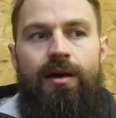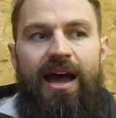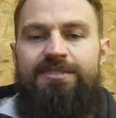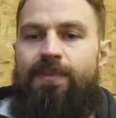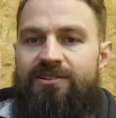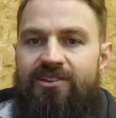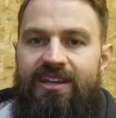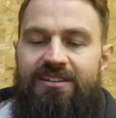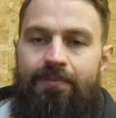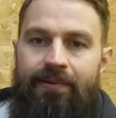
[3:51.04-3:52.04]
aspects that
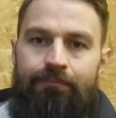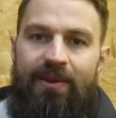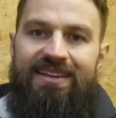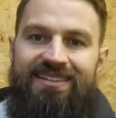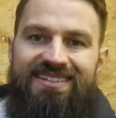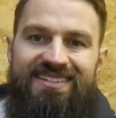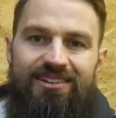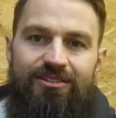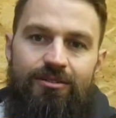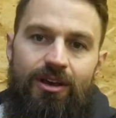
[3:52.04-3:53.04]
need to be
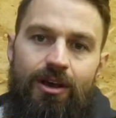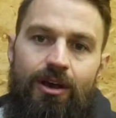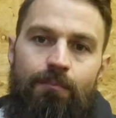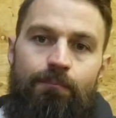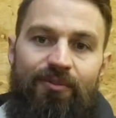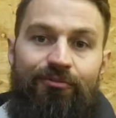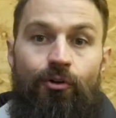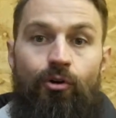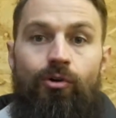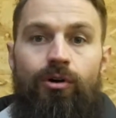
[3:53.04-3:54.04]
considered
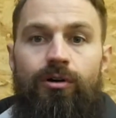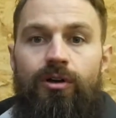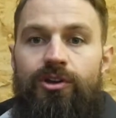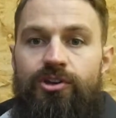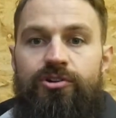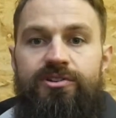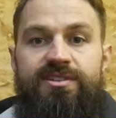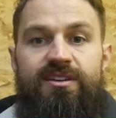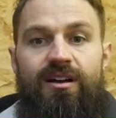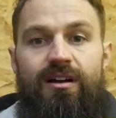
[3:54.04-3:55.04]
before you
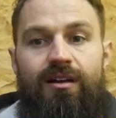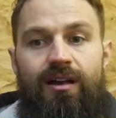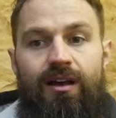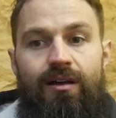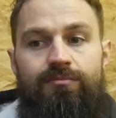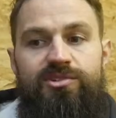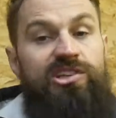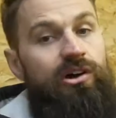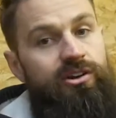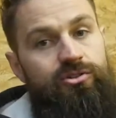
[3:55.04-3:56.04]
consider
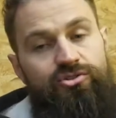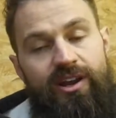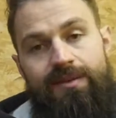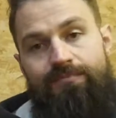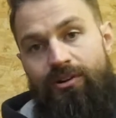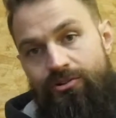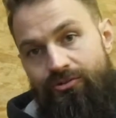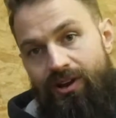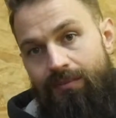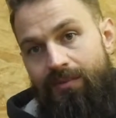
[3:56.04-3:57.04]
starting a new training
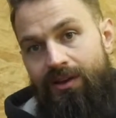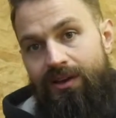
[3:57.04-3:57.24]
program.